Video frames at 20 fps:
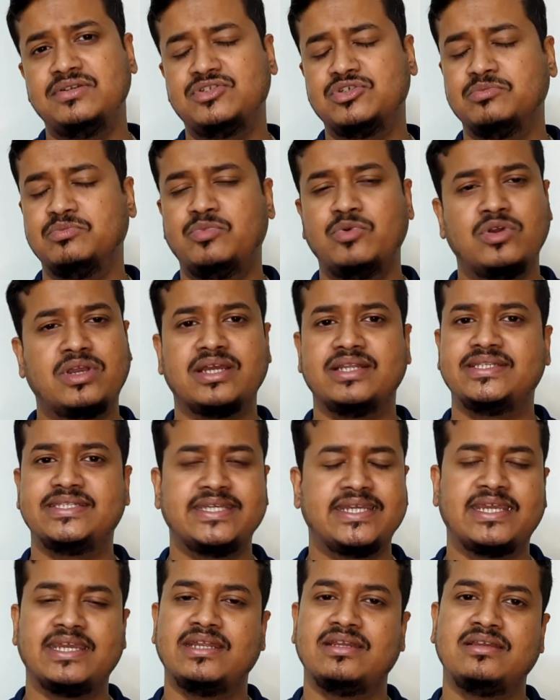to book a
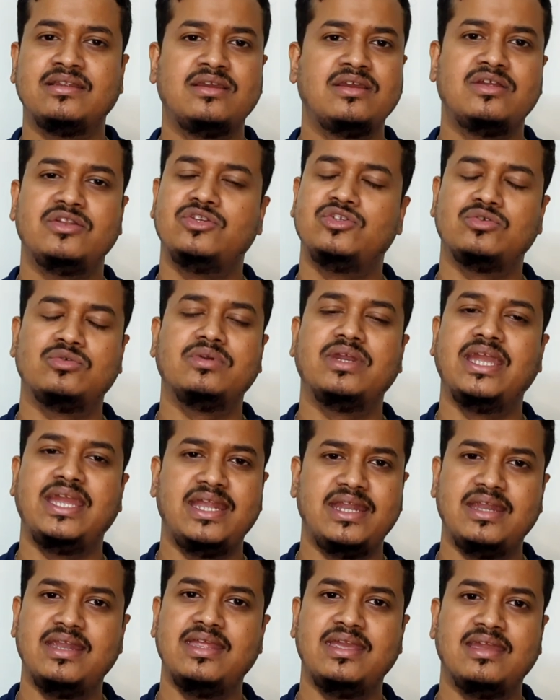ticket to
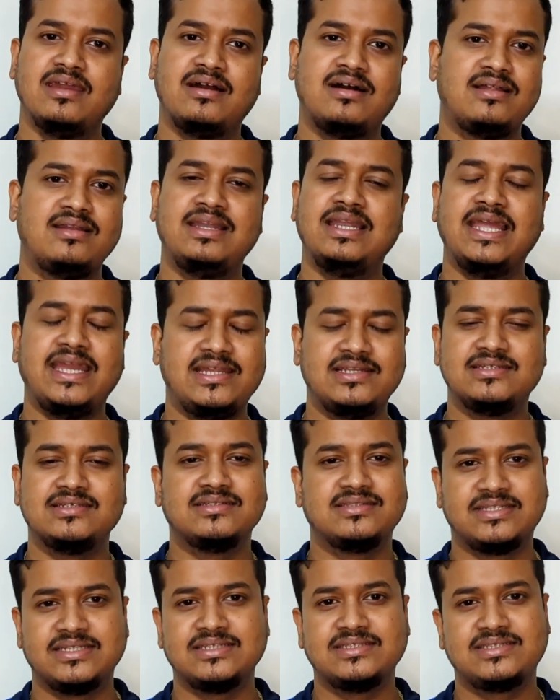India later
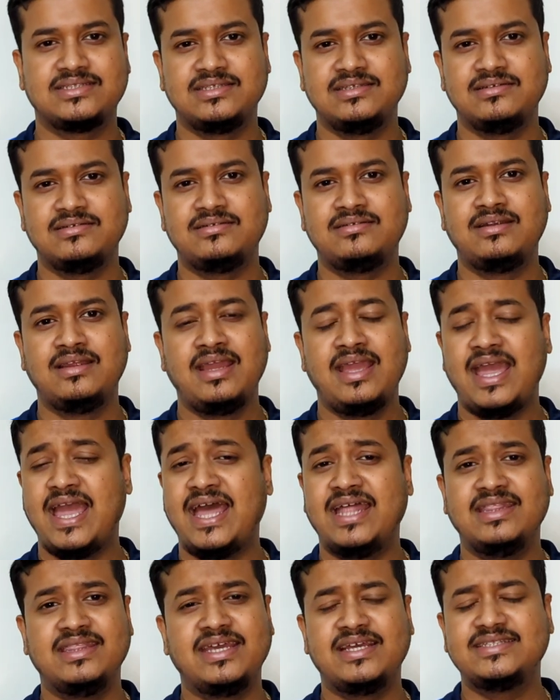this year.
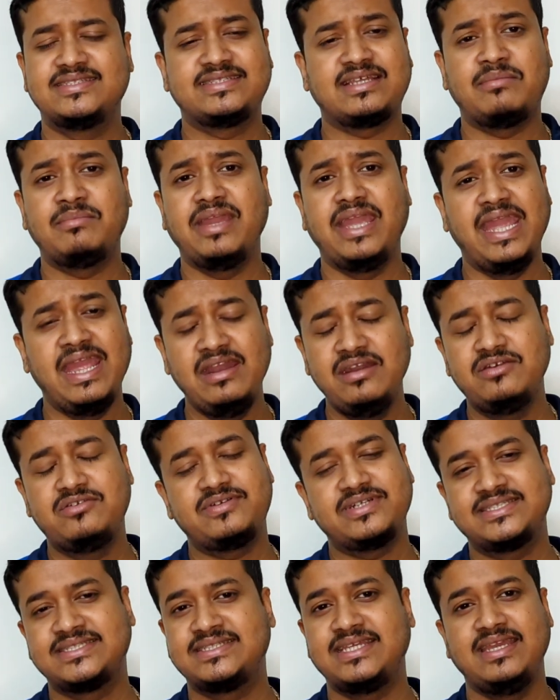And then some
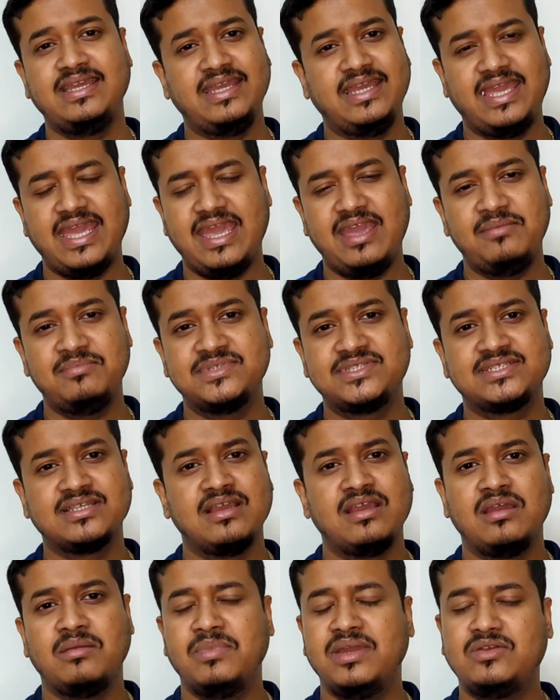interesting games
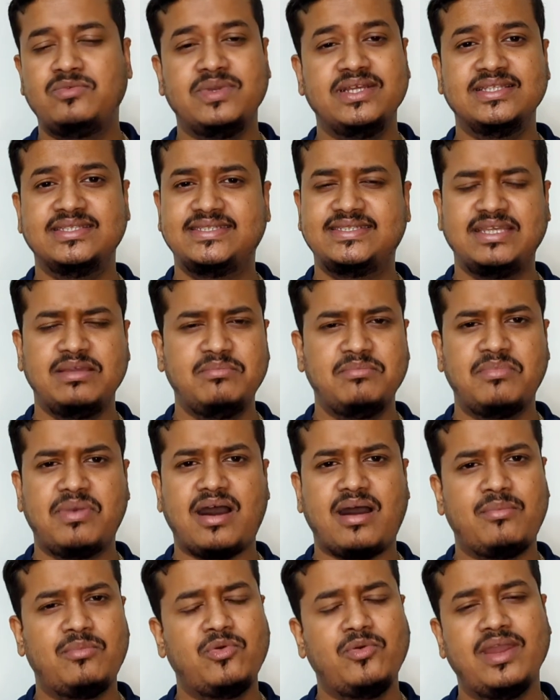between
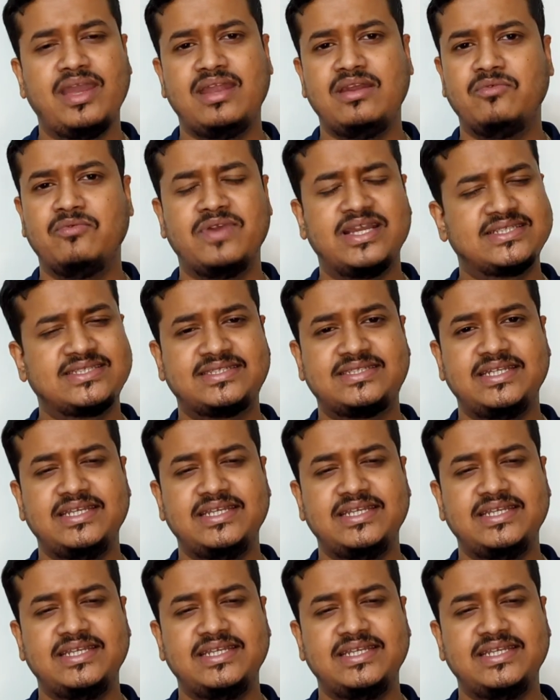Zimbabwe and West